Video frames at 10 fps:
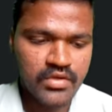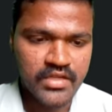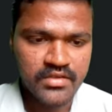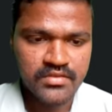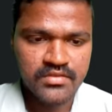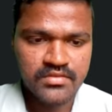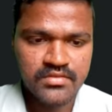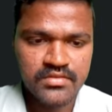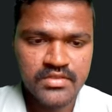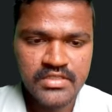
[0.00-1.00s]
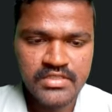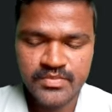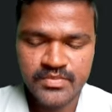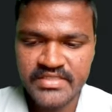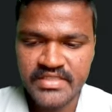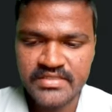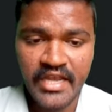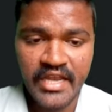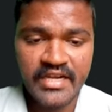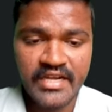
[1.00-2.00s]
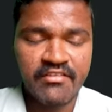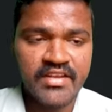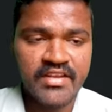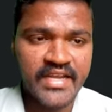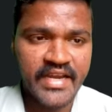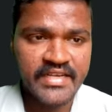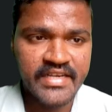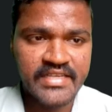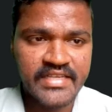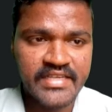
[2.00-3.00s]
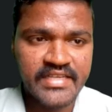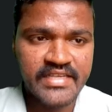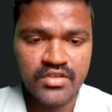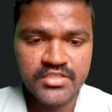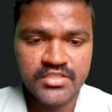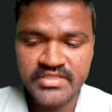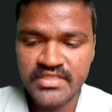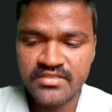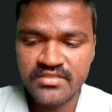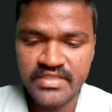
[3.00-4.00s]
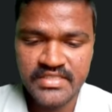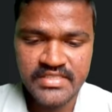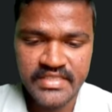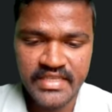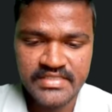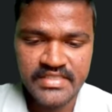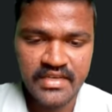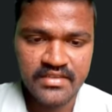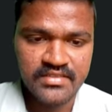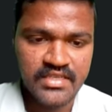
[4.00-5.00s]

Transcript: spaces, and I will concatenate this outer spaces with a single star.